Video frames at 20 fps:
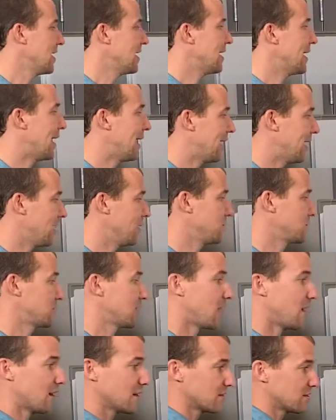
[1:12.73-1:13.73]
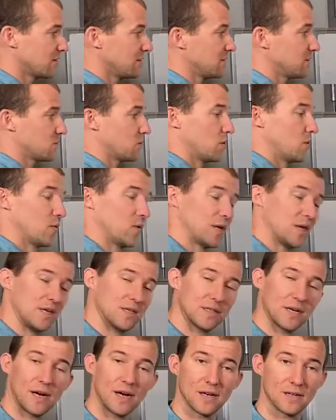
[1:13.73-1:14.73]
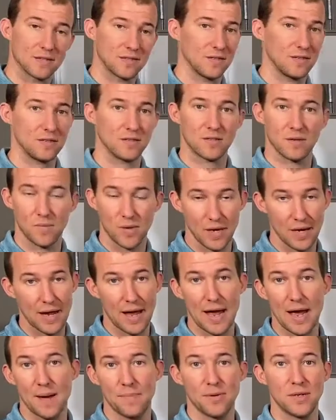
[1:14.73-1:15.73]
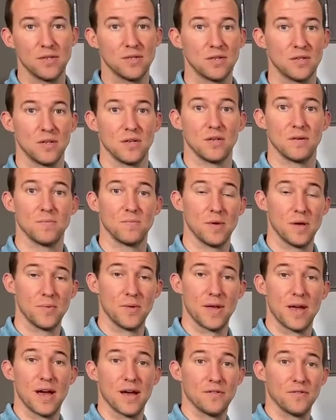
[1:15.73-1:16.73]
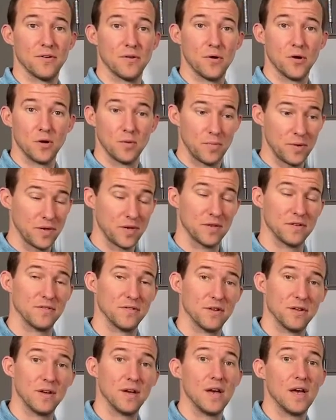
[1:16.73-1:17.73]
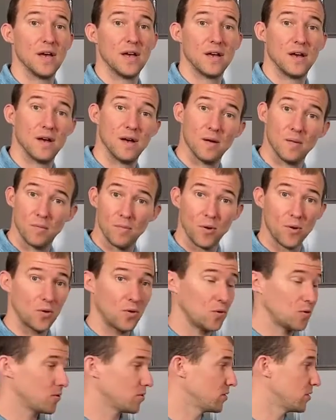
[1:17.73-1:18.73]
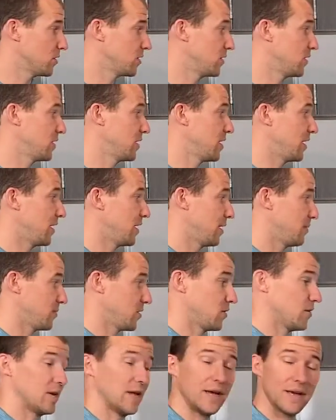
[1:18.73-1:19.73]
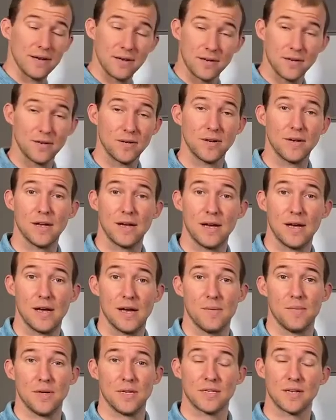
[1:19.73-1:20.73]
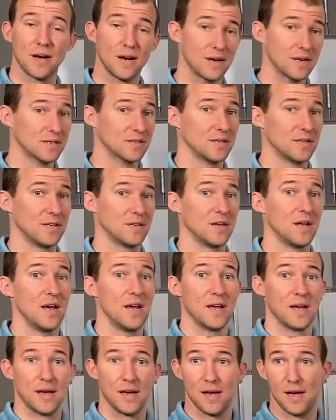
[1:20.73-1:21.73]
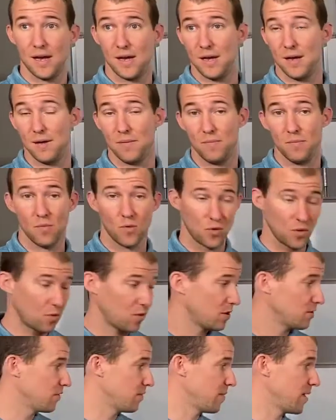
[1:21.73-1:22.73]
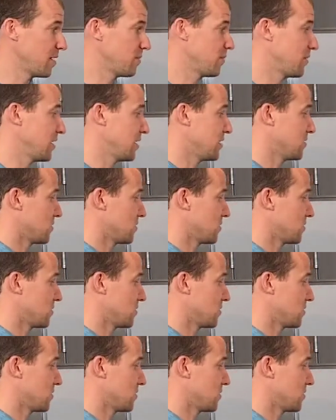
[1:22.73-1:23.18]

Toxins, when we eat toxins, it happens, you maybe have a little bit of a mold, or you inhale a toxin, or whatever it may be.